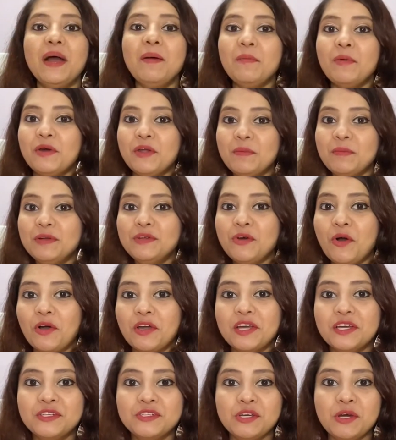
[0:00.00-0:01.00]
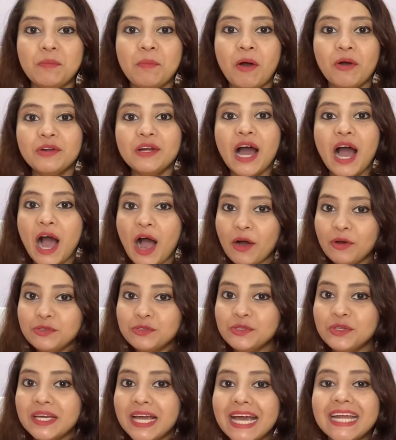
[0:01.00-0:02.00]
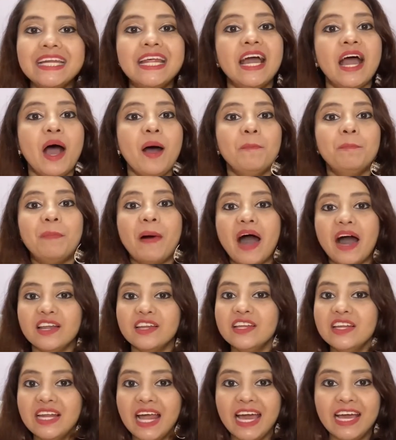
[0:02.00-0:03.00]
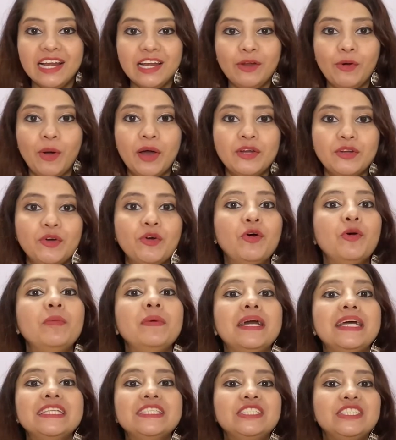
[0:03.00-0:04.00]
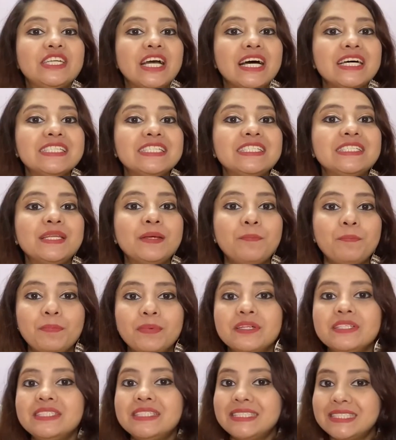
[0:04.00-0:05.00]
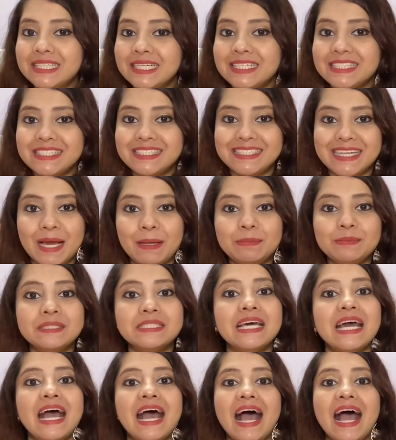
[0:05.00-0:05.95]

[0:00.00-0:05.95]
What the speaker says: going to be talking to you about how to get parlor-like glow at home in just simple 6 steps